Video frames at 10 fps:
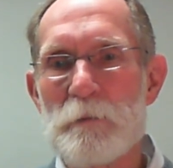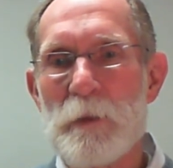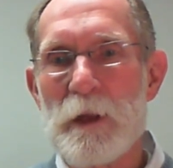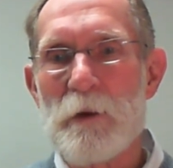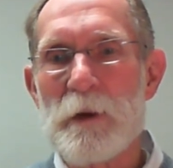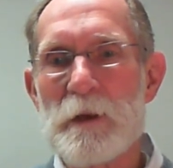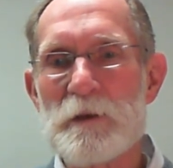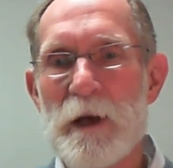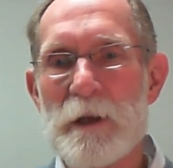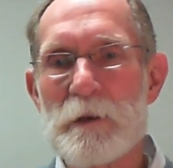malaria
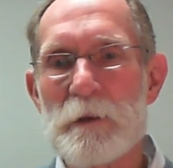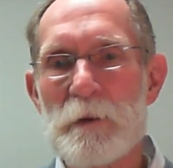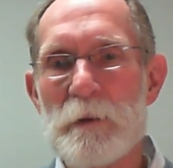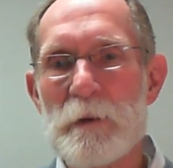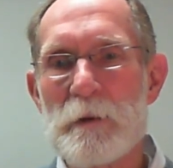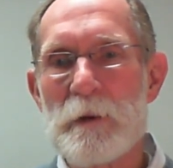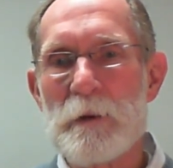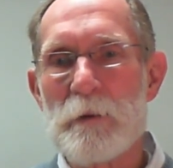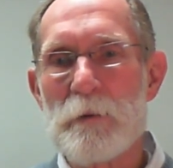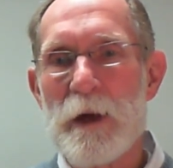is not
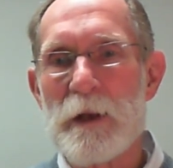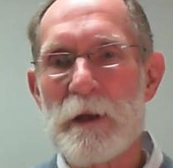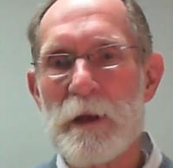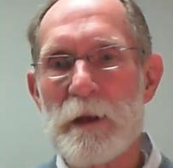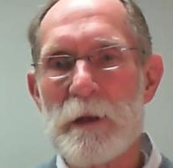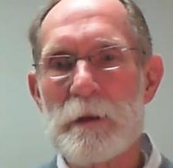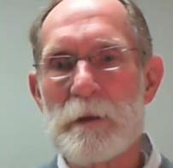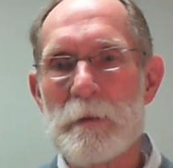eradicated.